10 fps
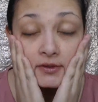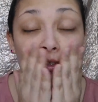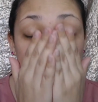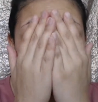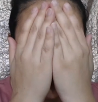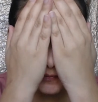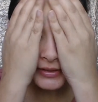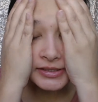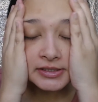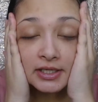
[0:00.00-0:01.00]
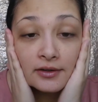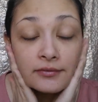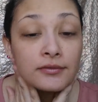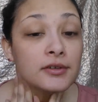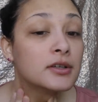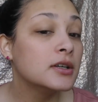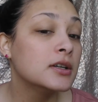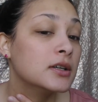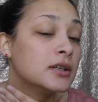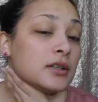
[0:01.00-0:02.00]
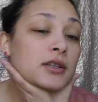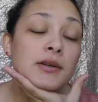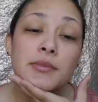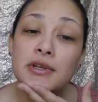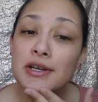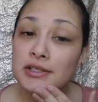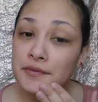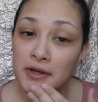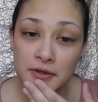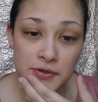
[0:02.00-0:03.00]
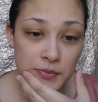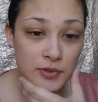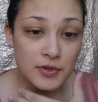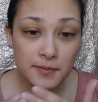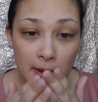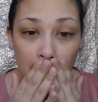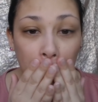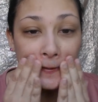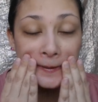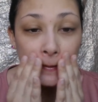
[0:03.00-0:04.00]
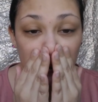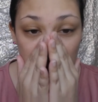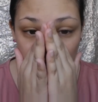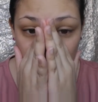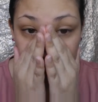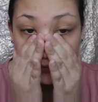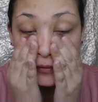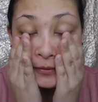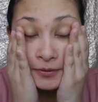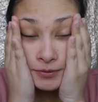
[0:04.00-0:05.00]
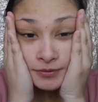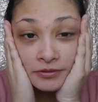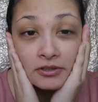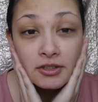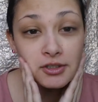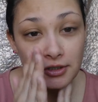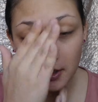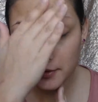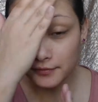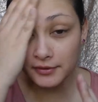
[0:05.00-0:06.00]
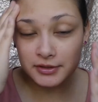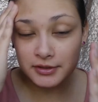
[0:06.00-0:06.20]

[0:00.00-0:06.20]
I love this stuff because of how smooth it makes my skin feel, or soft.